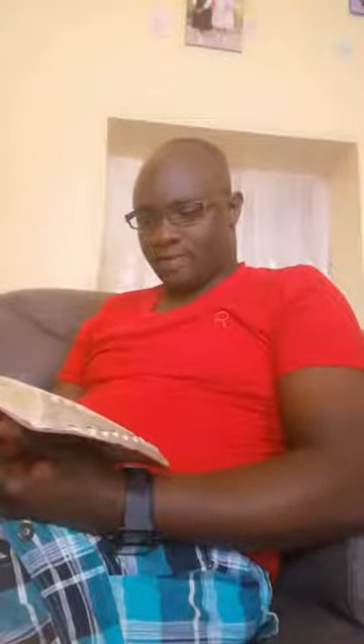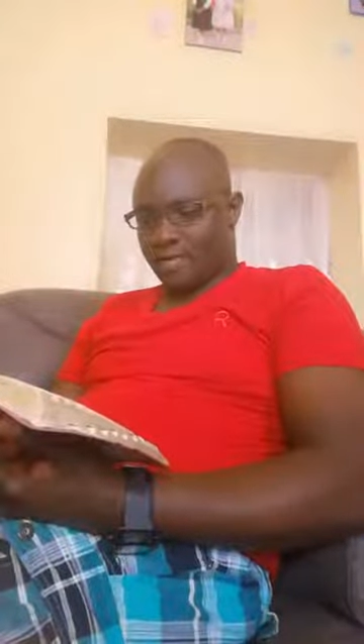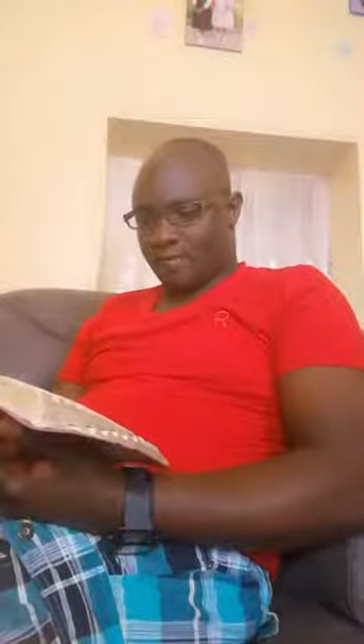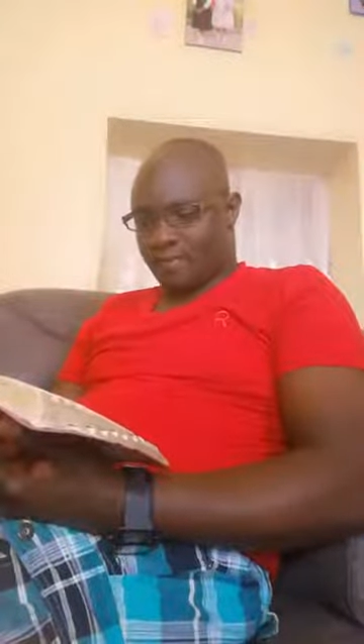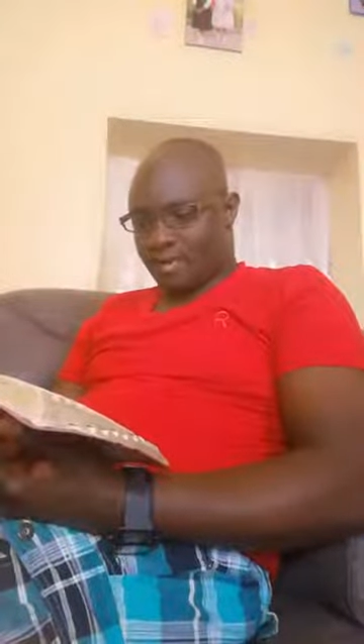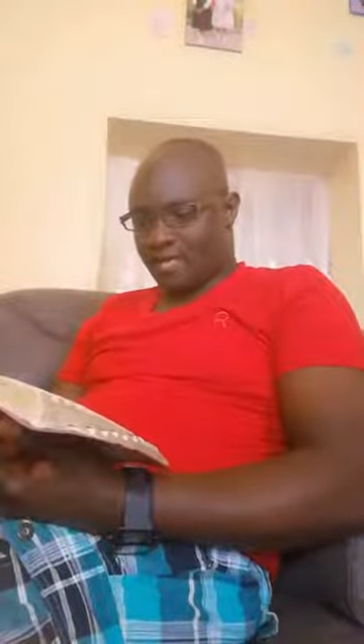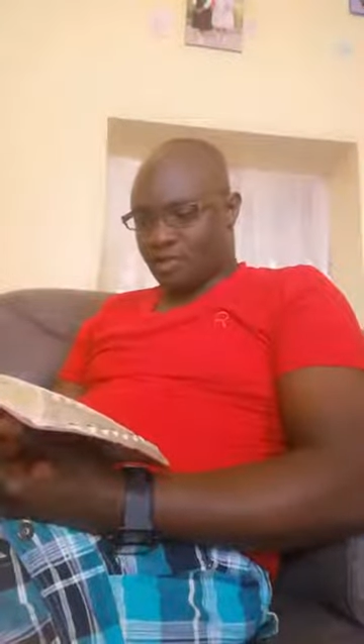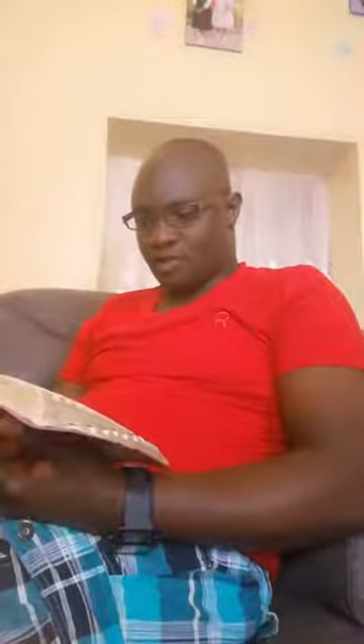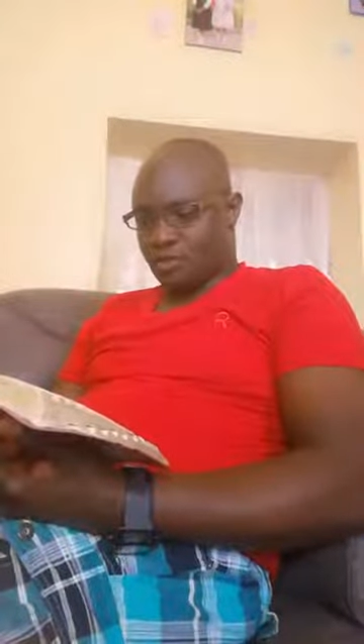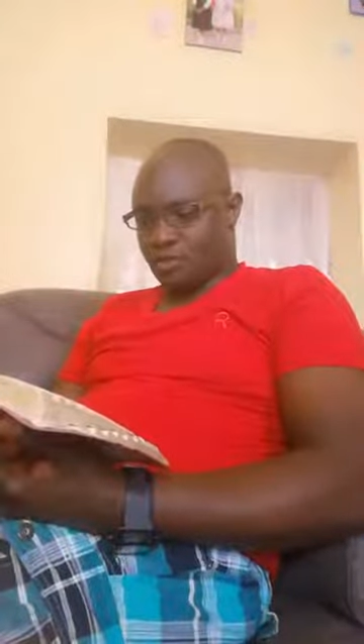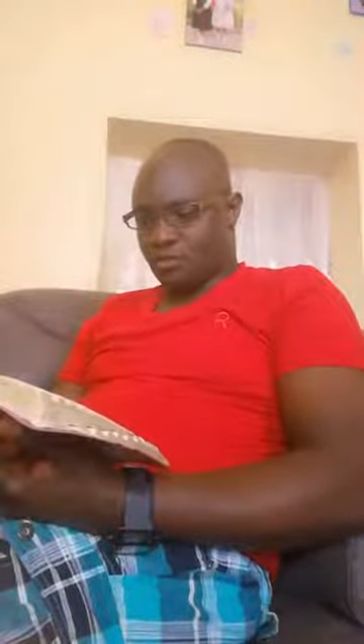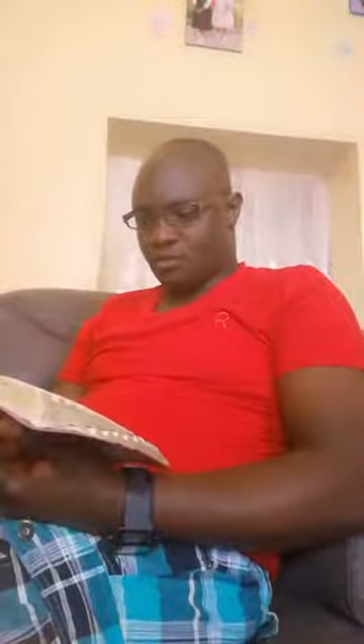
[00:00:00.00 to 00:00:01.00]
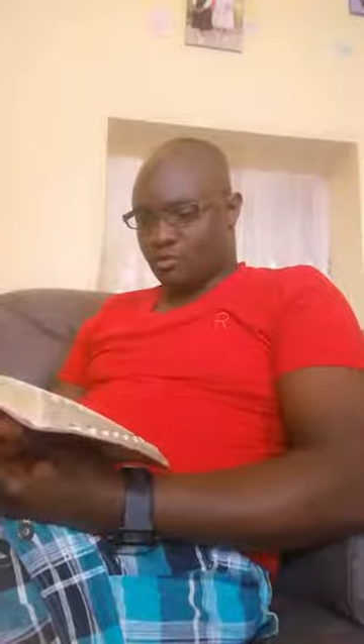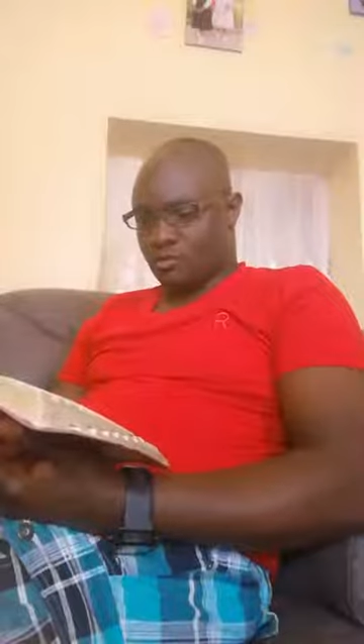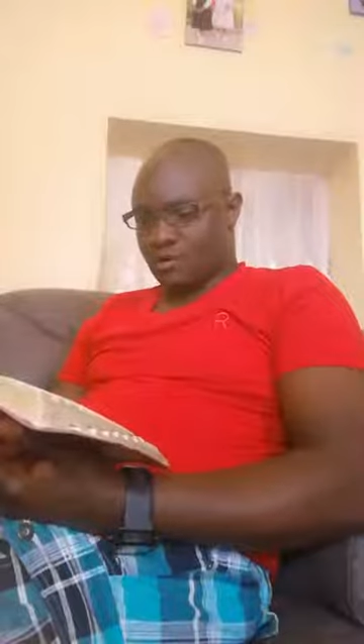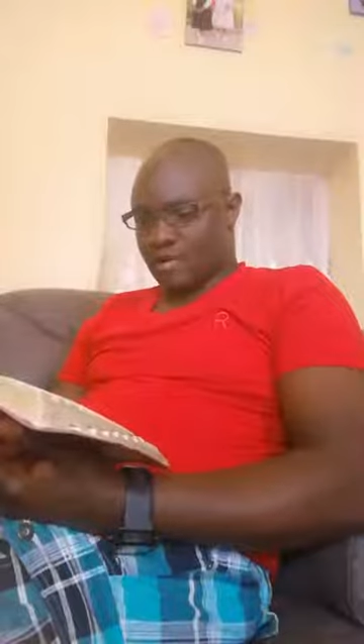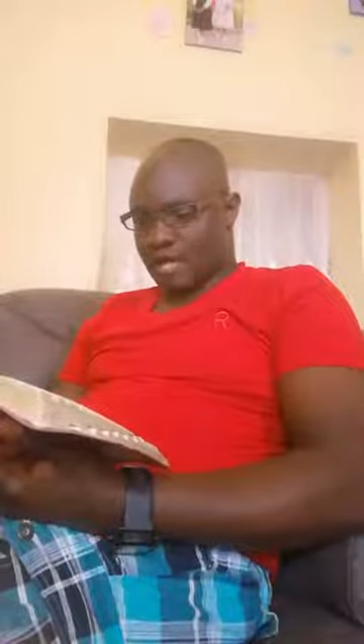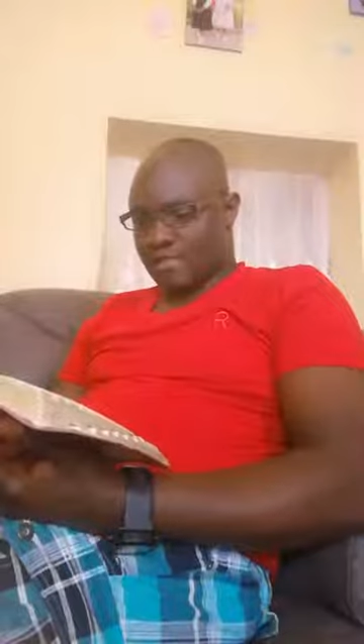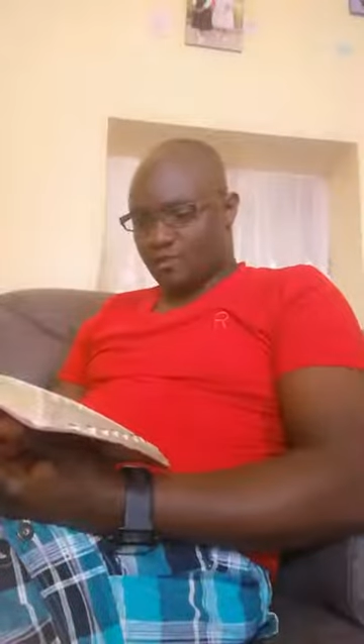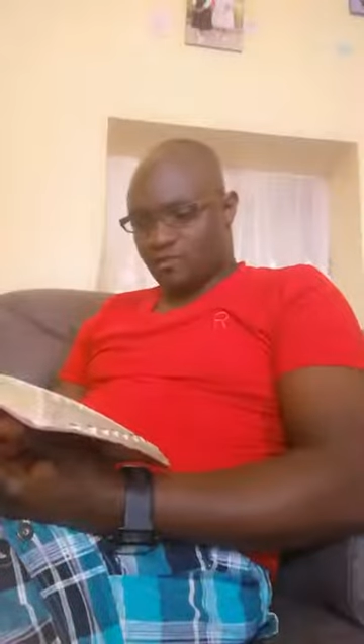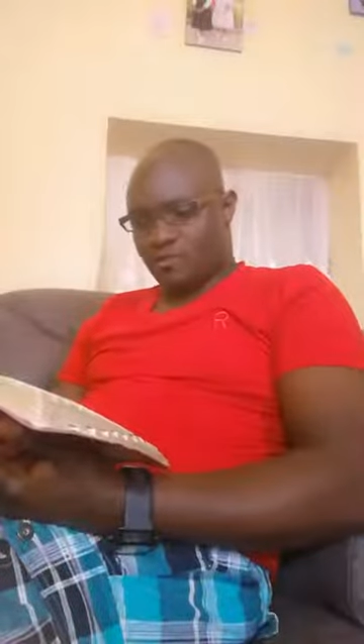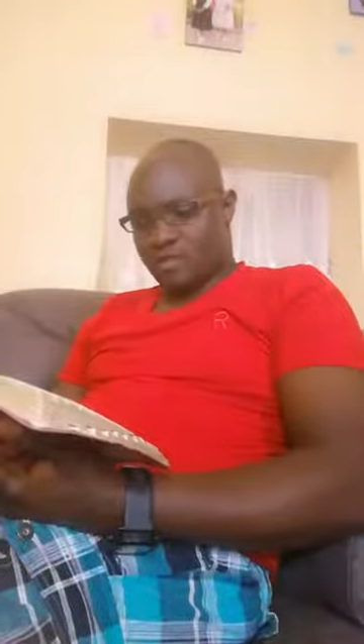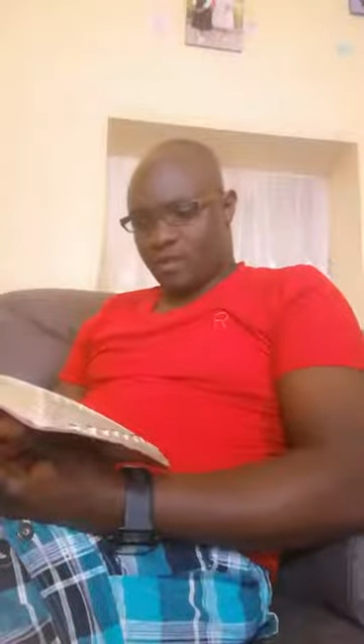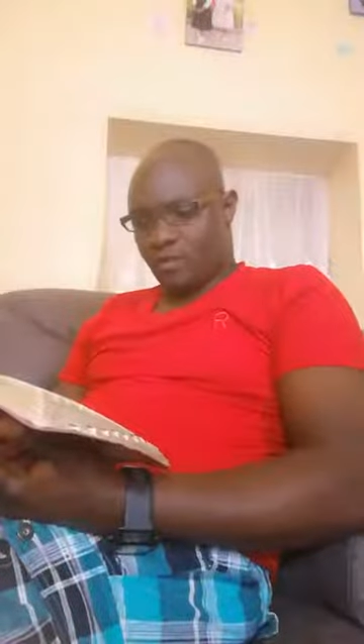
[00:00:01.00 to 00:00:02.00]
and punish you as
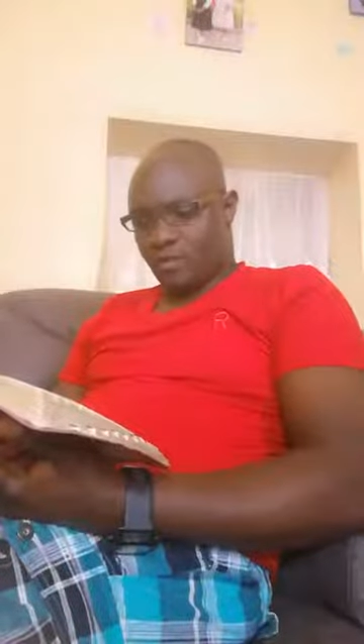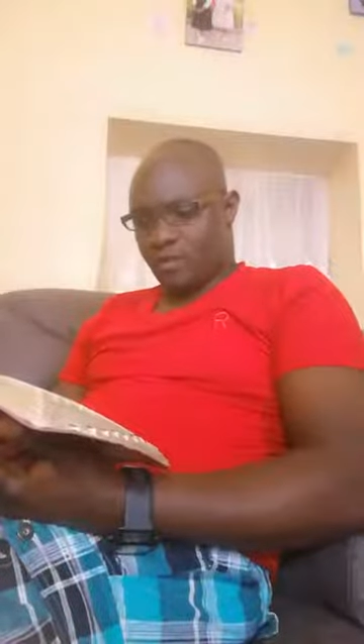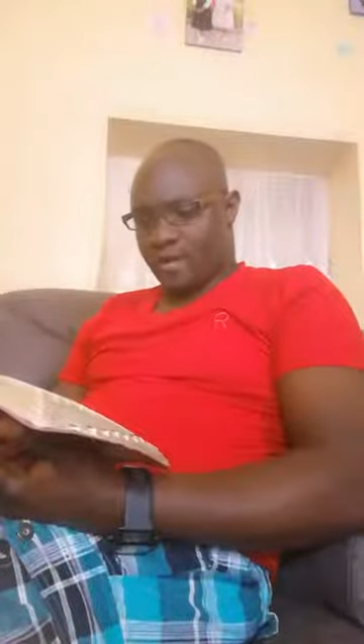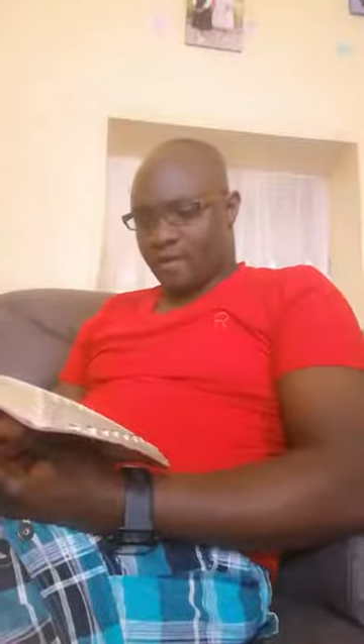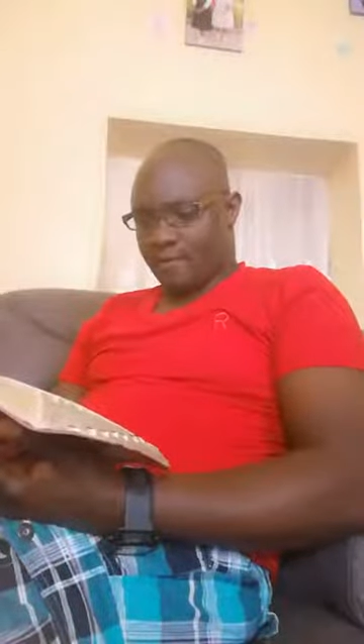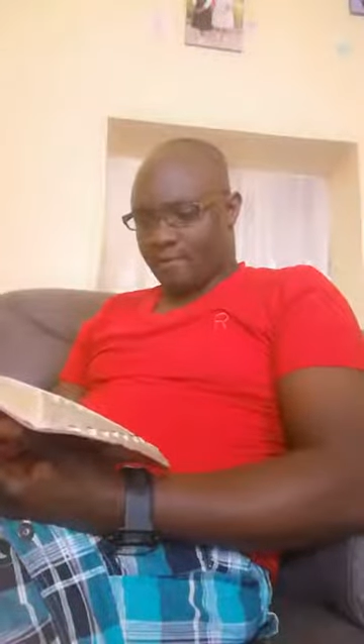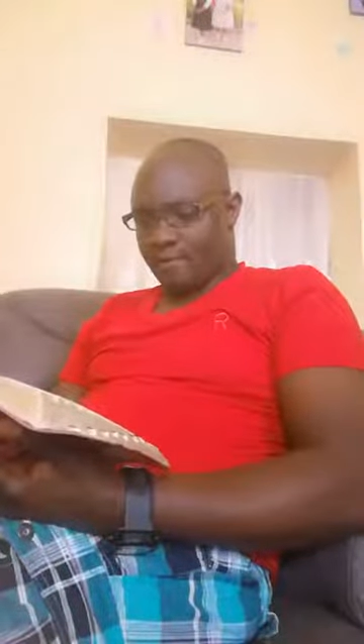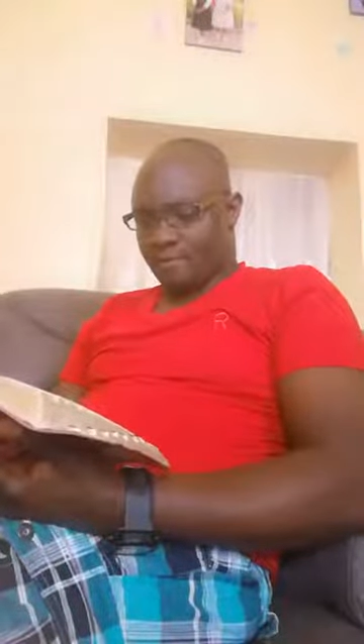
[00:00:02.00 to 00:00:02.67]
all the cruel,